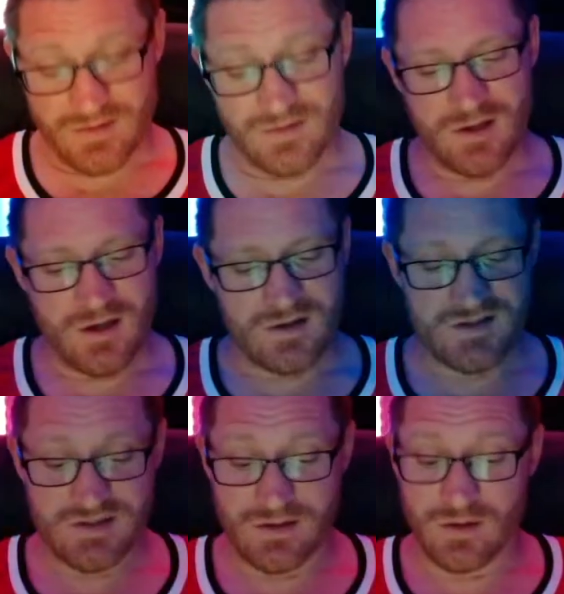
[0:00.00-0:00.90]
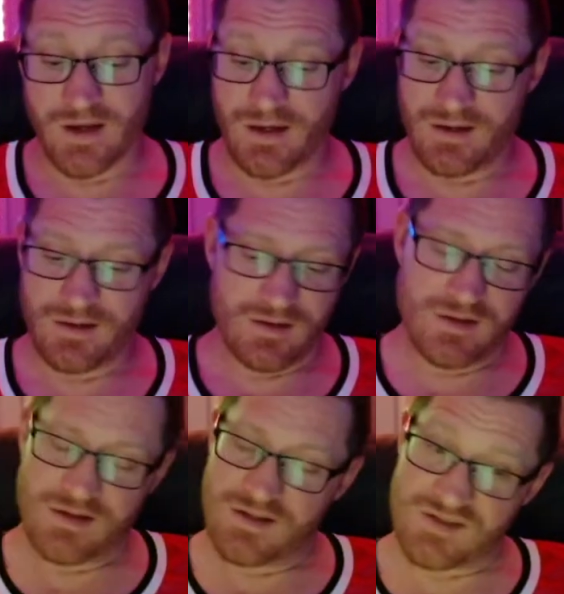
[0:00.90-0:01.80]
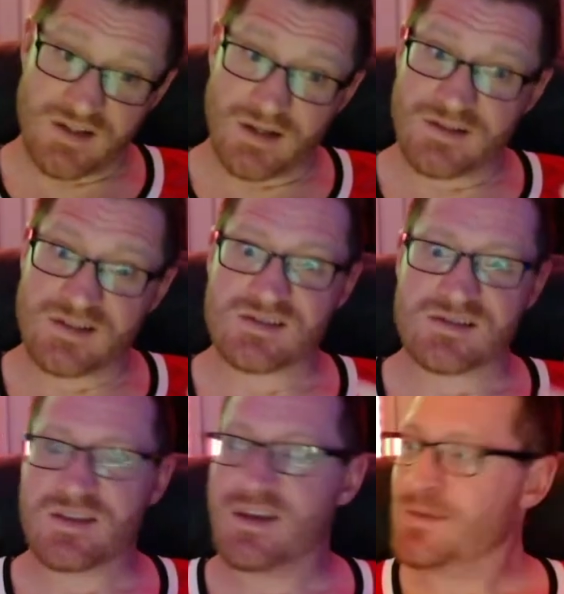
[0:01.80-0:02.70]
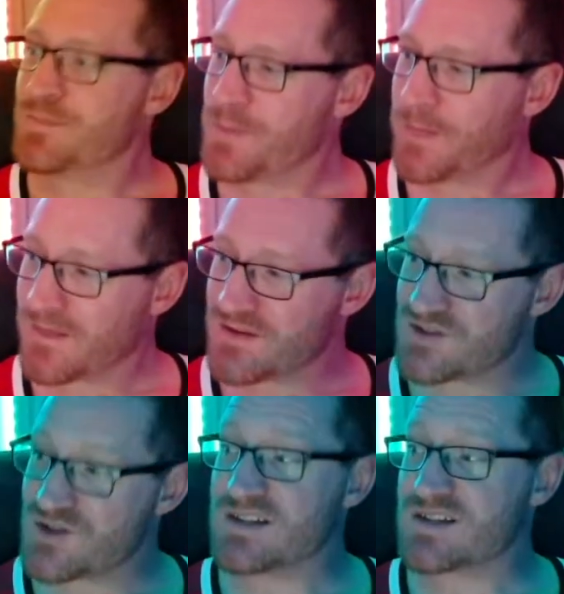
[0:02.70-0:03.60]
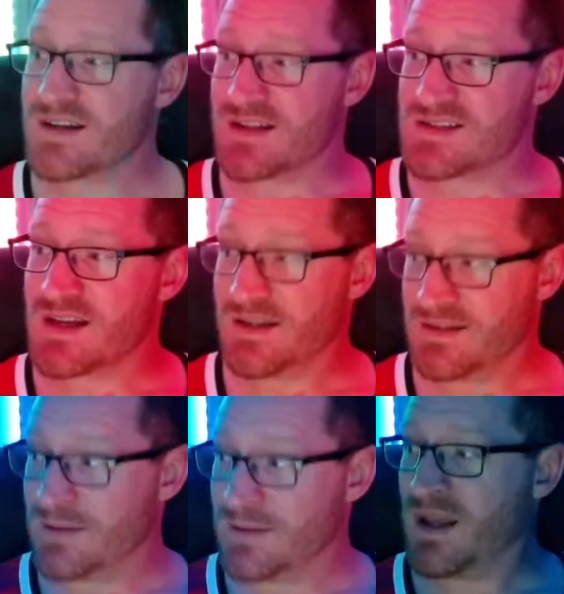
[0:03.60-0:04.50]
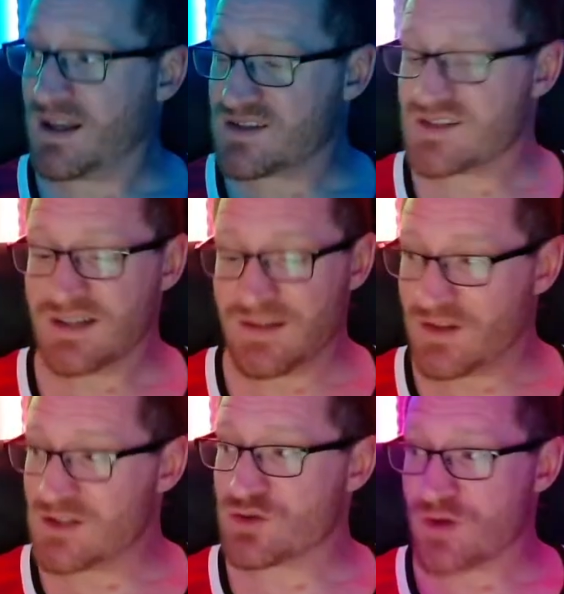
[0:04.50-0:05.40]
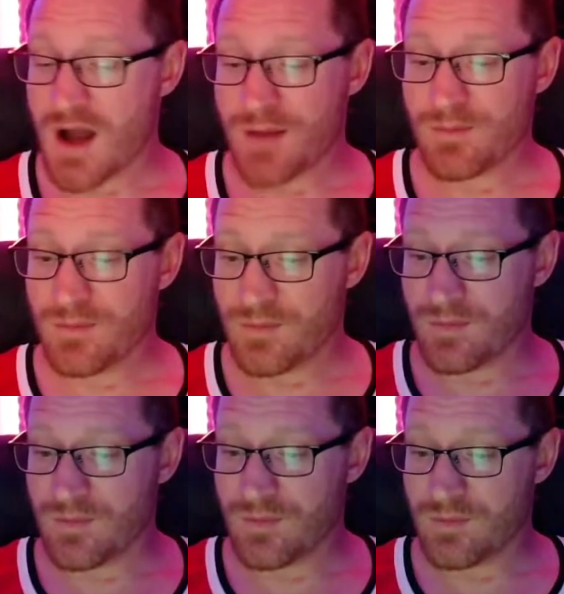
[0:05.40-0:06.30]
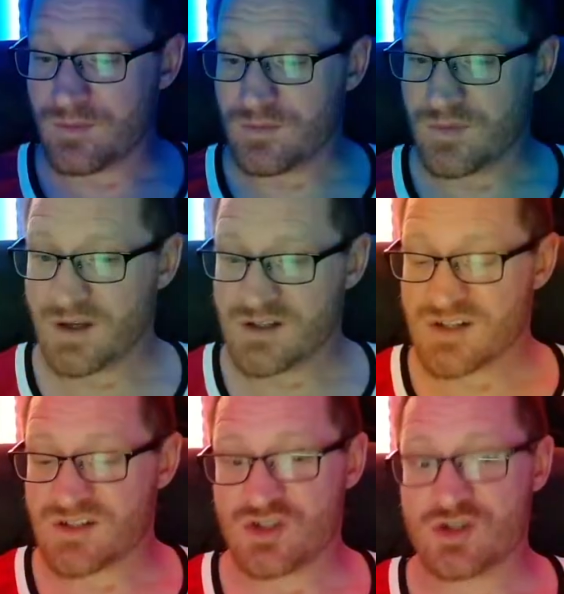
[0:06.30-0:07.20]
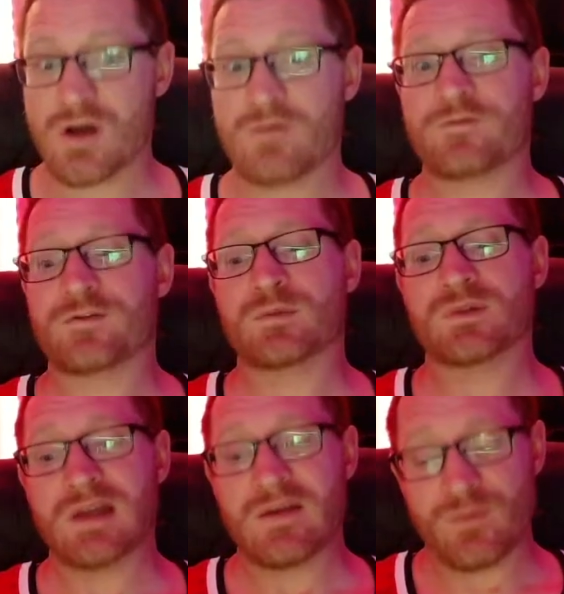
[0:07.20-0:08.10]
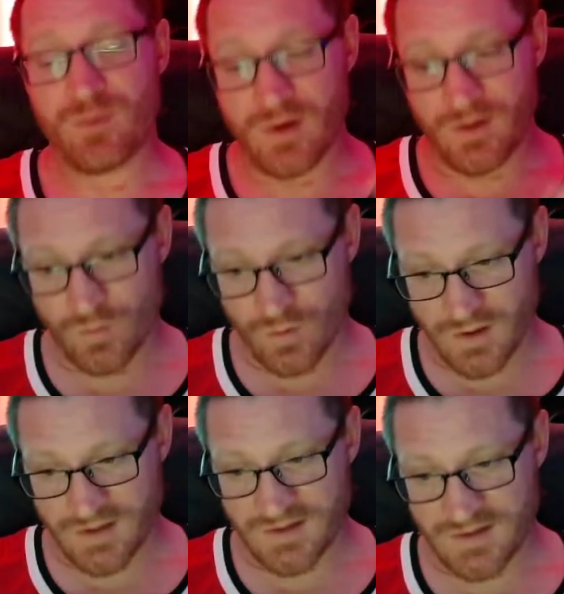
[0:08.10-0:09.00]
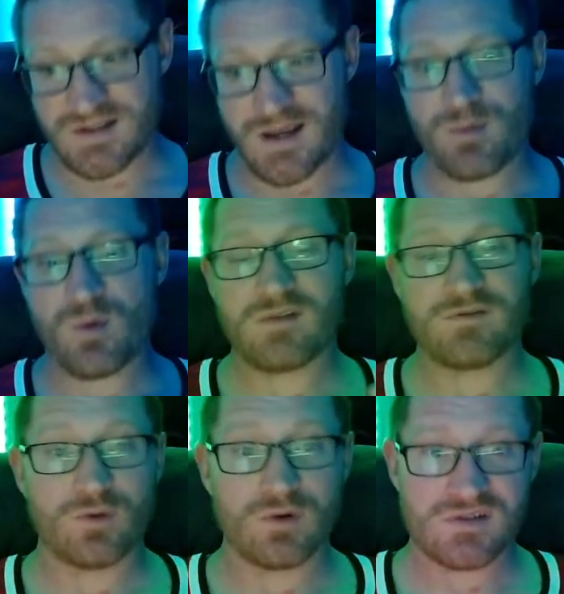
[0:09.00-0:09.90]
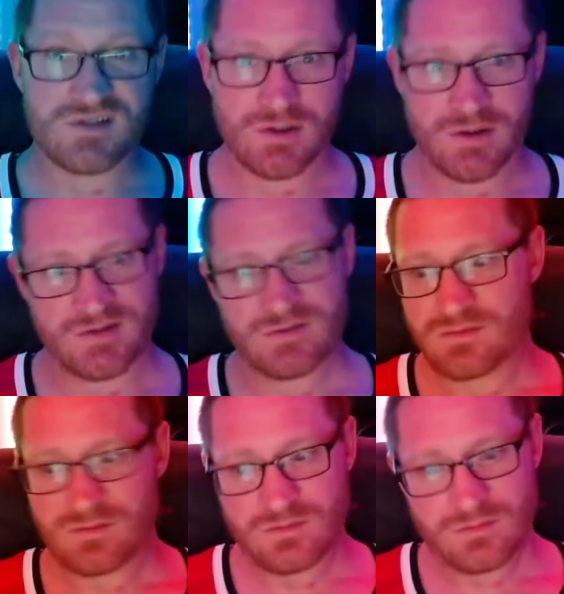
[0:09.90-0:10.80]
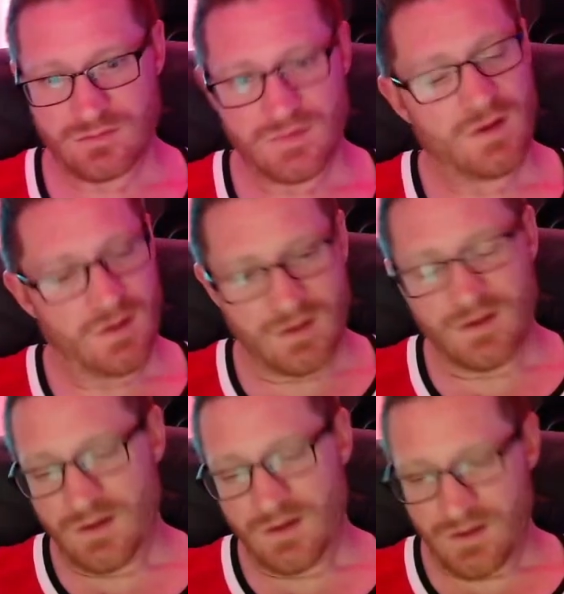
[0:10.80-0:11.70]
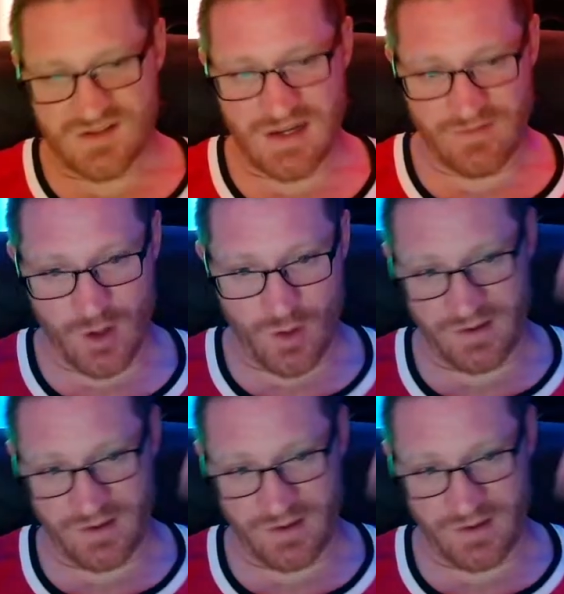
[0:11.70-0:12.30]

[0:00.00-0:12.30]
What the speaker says: Oh, see, okay. See, this is the thing. So I just got done saying it didn't make a significant drop. It just jumped from 11.1 to 10.4. So instead of going